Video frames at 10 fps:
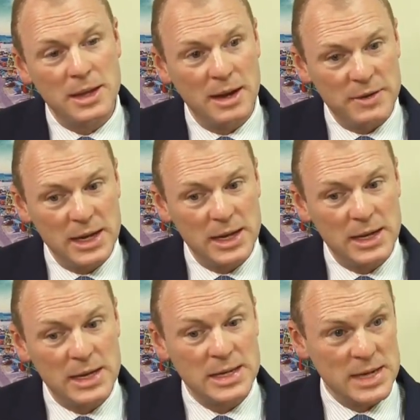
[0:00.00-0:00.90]
The Governor
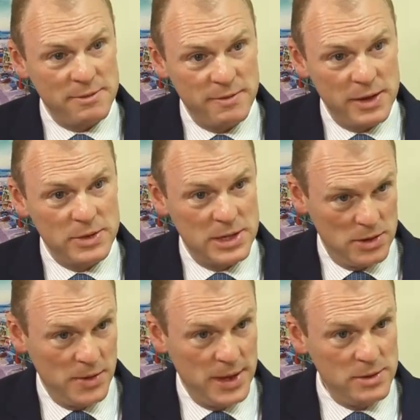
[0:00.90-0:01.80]
doesn't have a vote
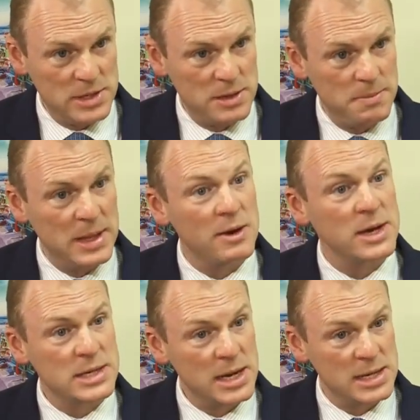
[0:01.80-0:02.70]
on those, but there
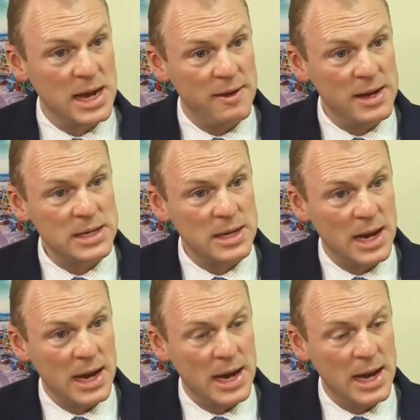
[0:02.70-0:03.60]
are certain areas,
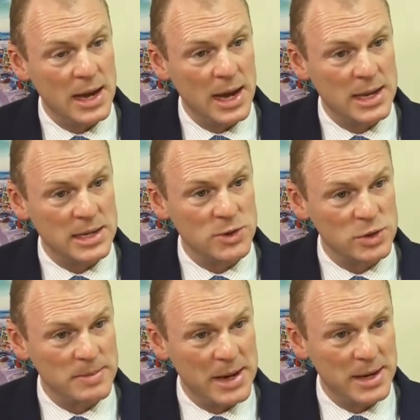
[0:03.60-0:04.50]
as I
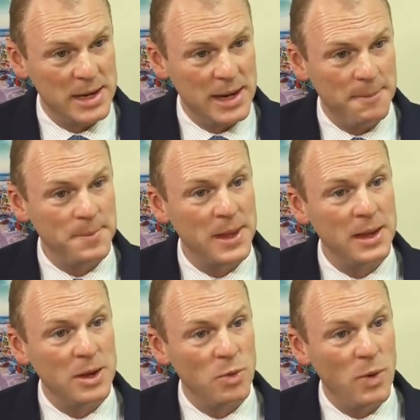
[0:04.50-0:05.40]
talked about earlier,
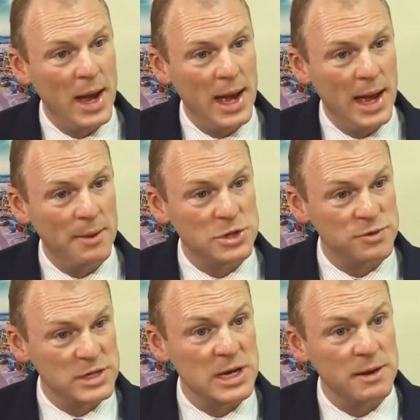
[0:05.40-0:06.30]

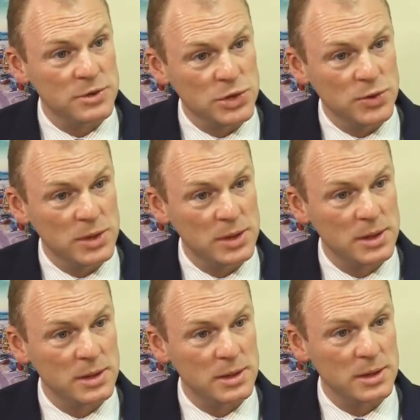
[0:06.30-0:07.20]
which are reserved to
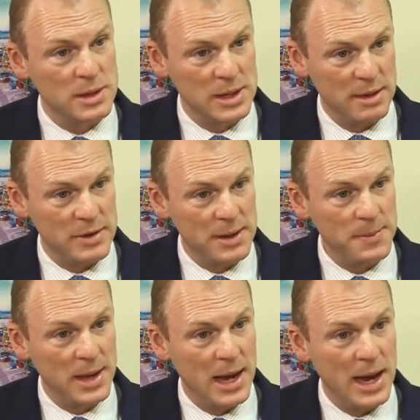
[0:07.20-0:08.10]
the Governor
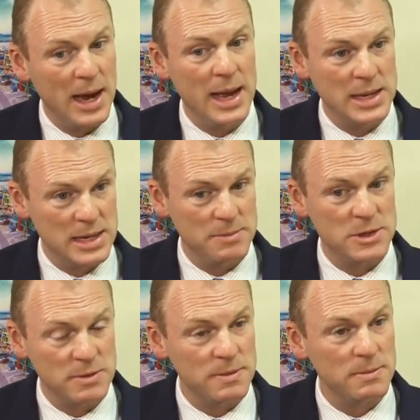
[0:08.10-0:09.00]
in
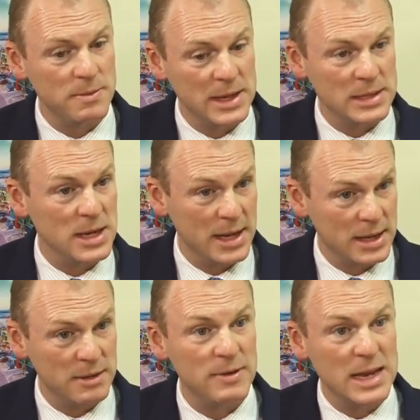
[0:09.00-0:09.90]
terms of things
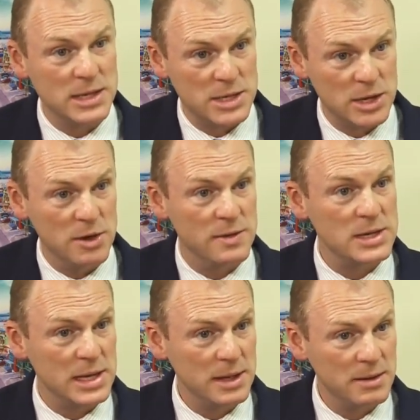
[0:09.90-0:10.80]
like defence,
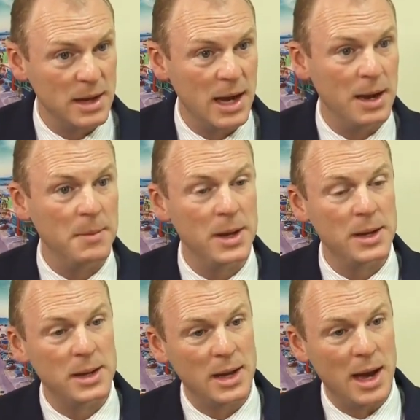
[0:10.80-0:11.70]
security,
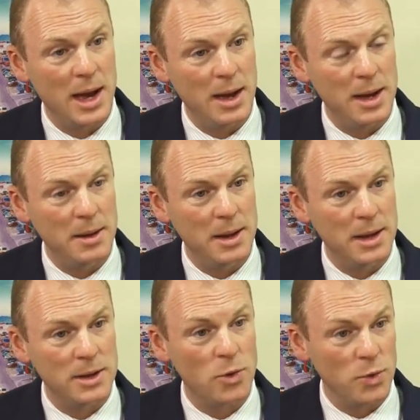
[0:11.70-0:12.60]

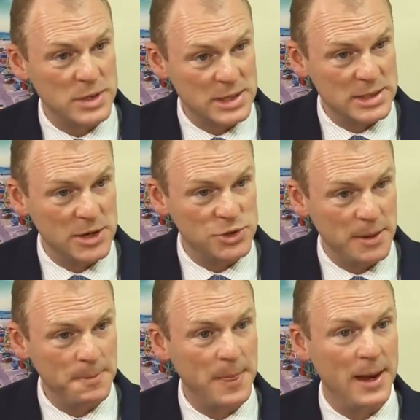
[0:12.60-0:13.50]
the courts,
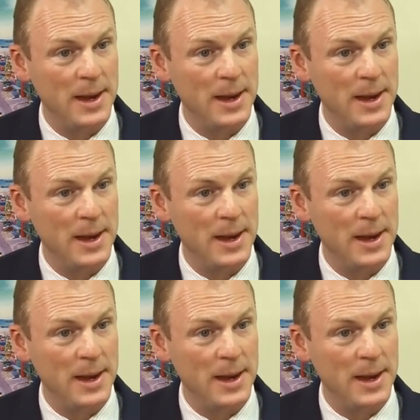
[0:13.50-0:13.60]
etc.